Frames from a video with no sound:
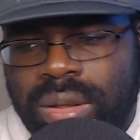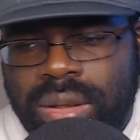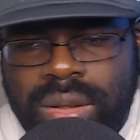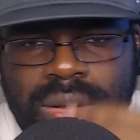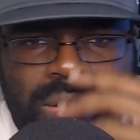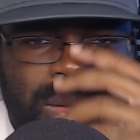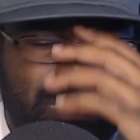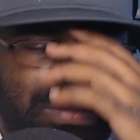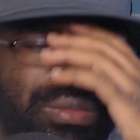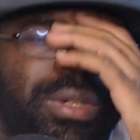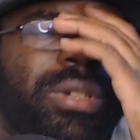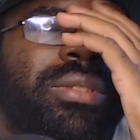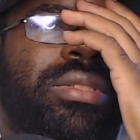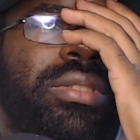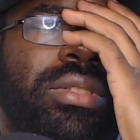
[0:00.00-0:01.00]
Oh
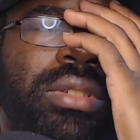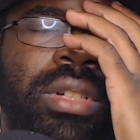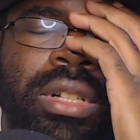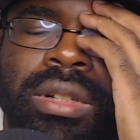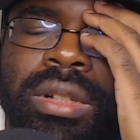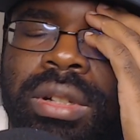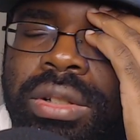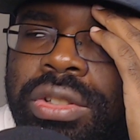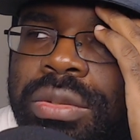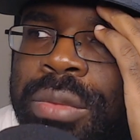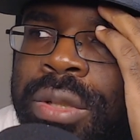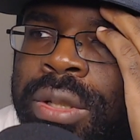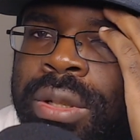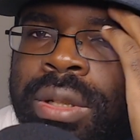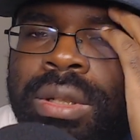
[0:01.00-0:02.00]
my gosh,
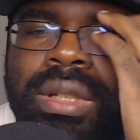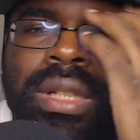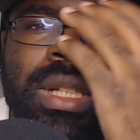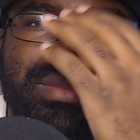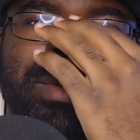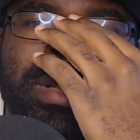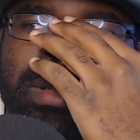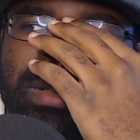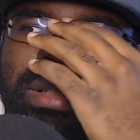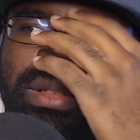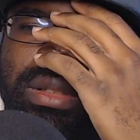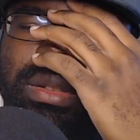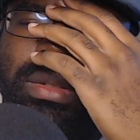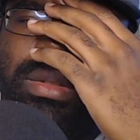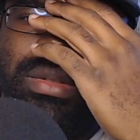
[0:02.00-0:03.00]
man. I
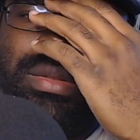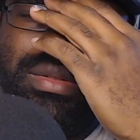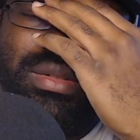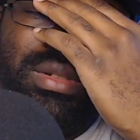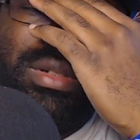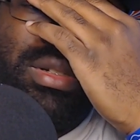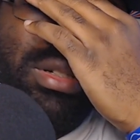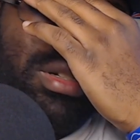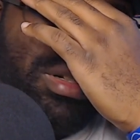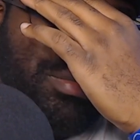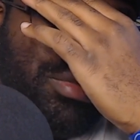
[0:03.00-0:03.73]
mean, come